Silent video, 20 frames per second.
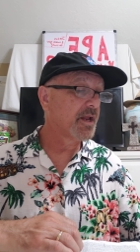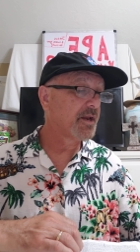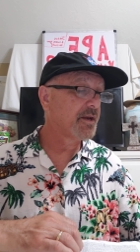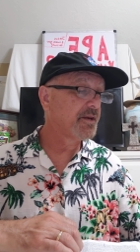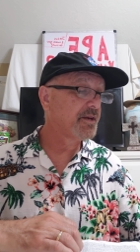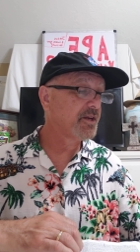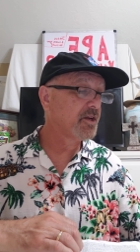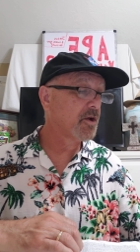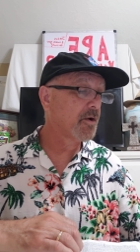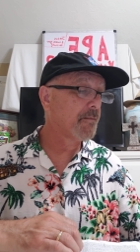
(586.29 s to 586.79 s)

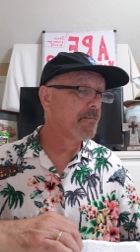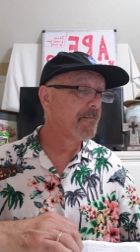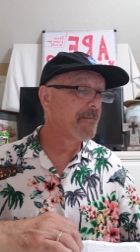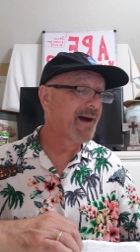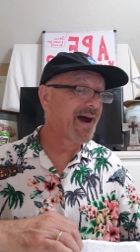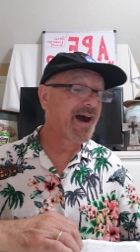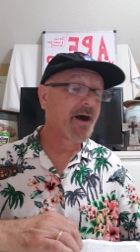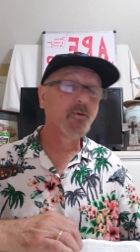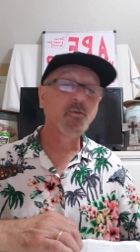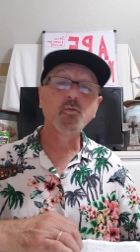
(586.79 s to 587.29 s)
near
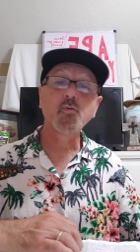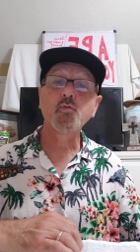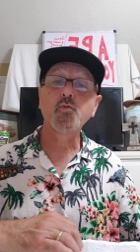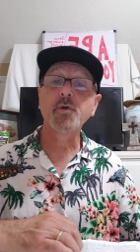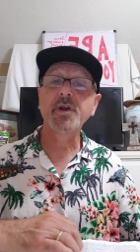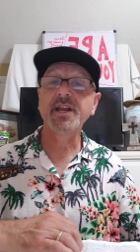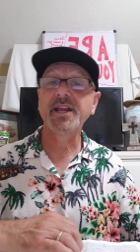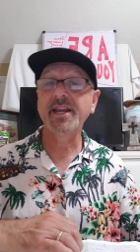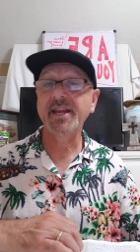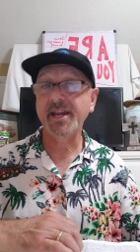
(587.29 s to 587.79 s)
Mount
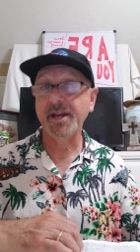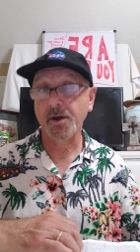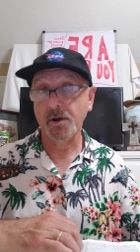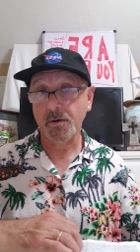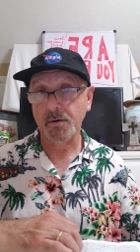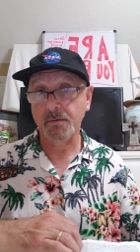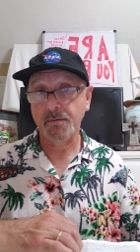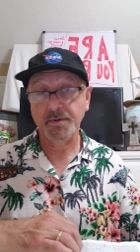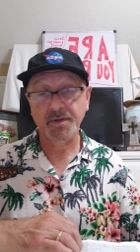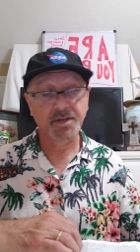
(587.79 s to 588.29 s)

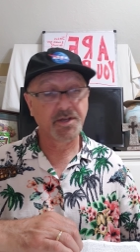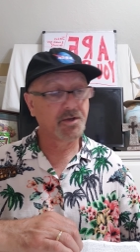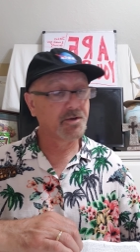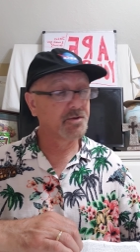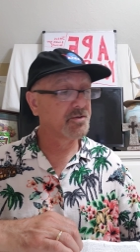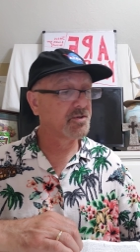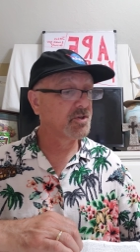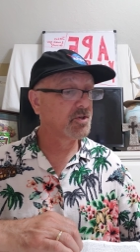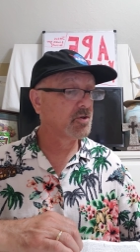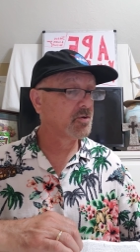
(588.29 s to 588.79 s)
Rainier here
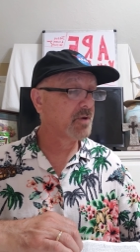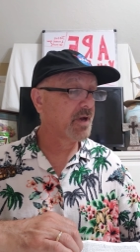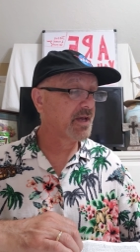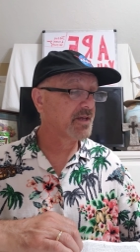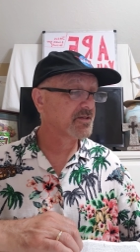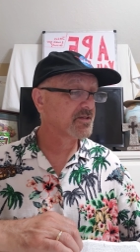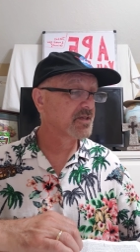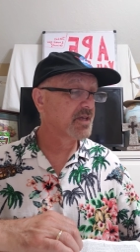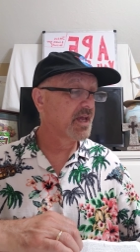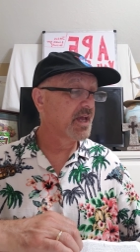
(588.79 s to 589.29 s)
in the
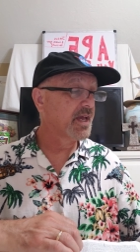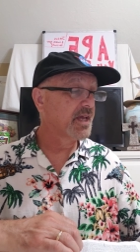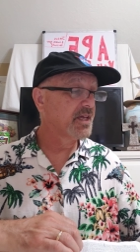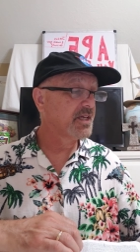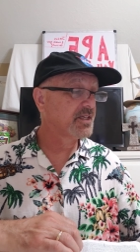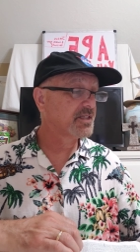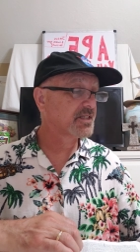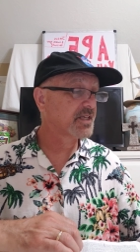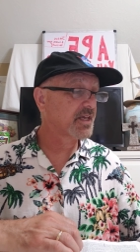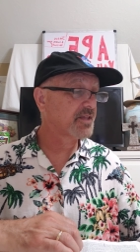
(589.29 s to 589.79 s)
US.
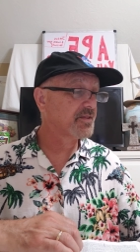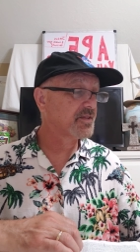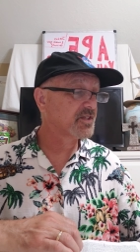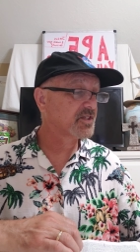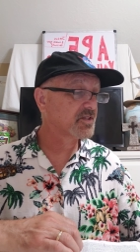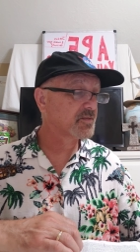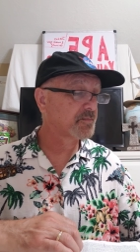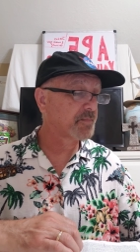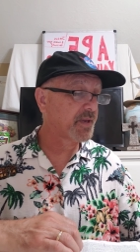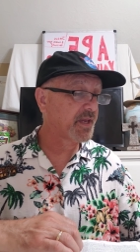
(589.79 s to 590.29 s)
He said the
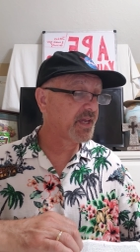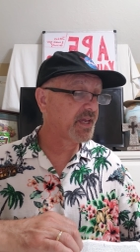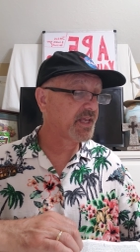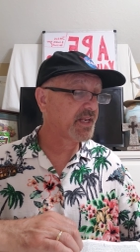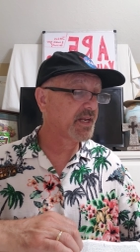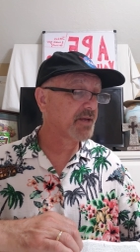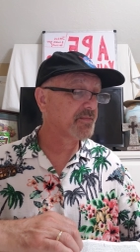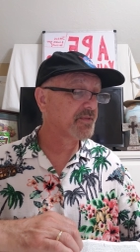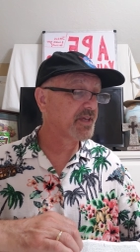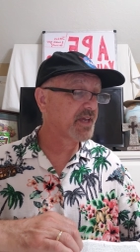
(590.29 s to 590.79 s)

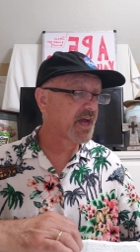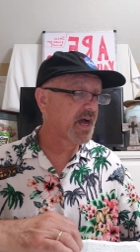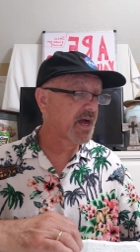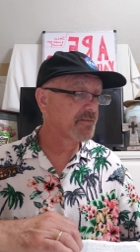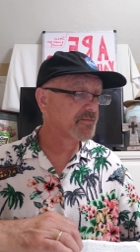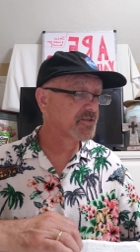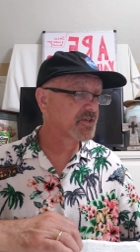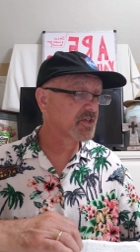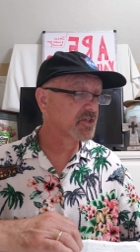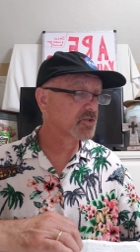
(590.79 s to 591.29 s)
speed of the
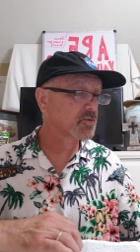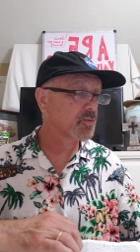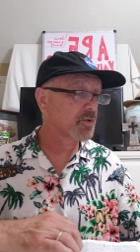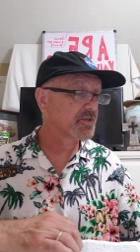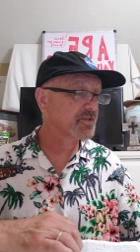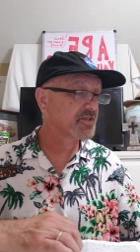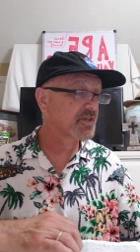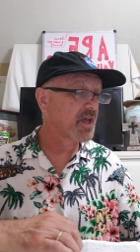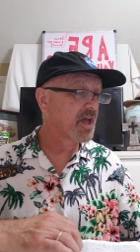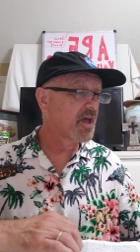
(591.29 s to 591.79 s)
objects
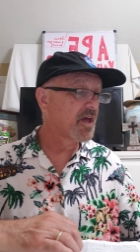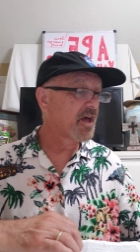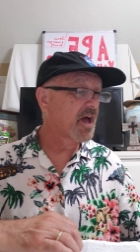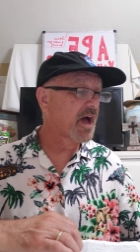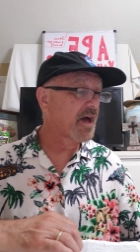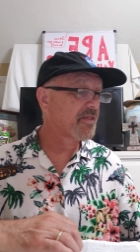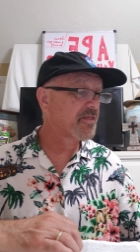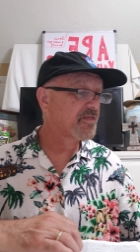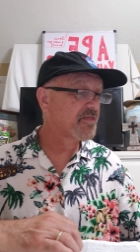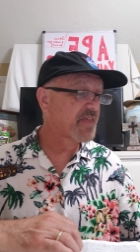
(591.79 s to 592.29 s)
was
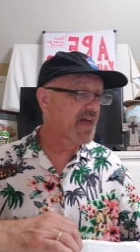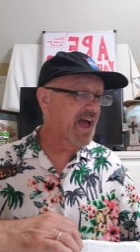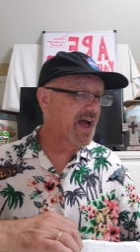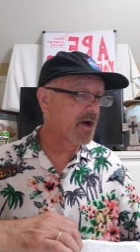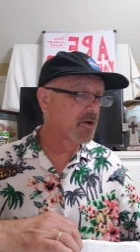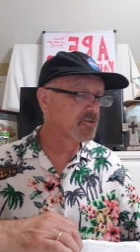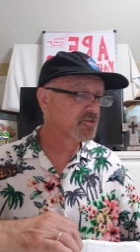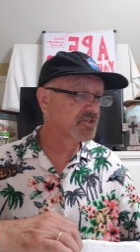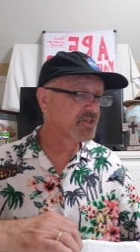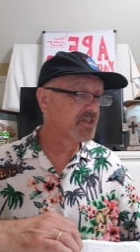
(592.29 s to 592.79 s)
a
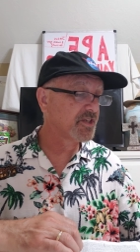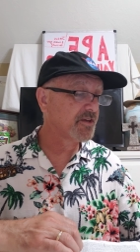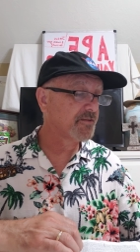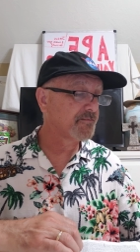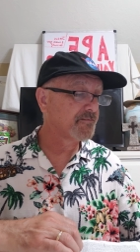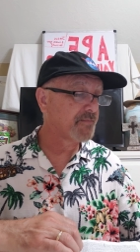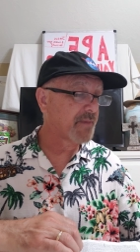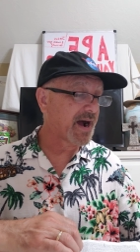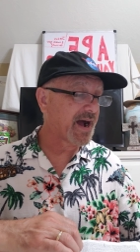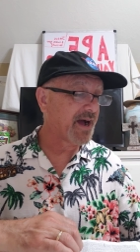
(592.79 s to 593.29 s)
thousand
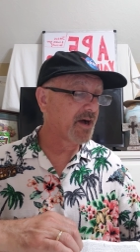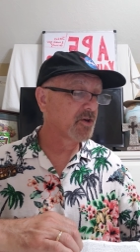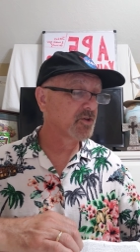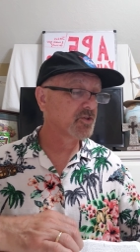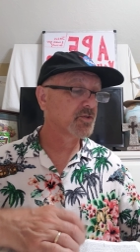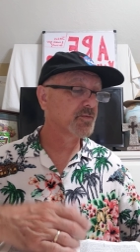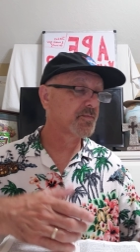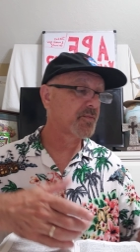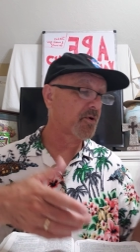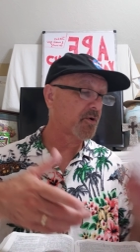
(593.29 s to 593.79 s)
of
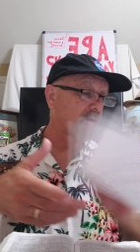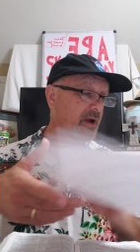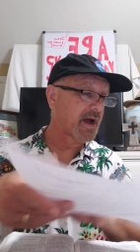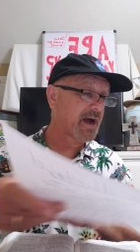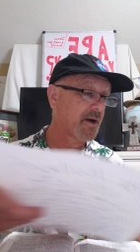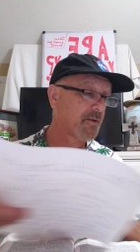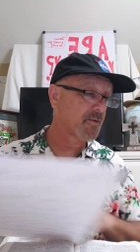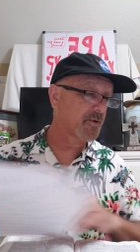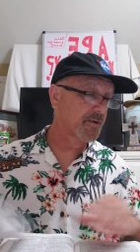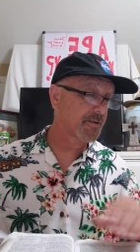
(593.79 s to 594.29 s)
miles per
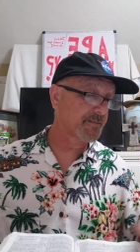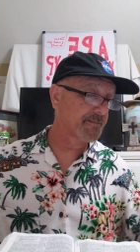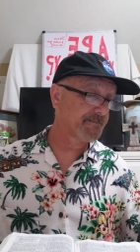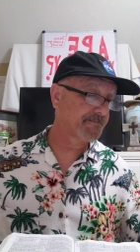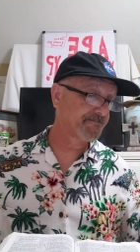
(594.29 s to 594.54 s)
hour.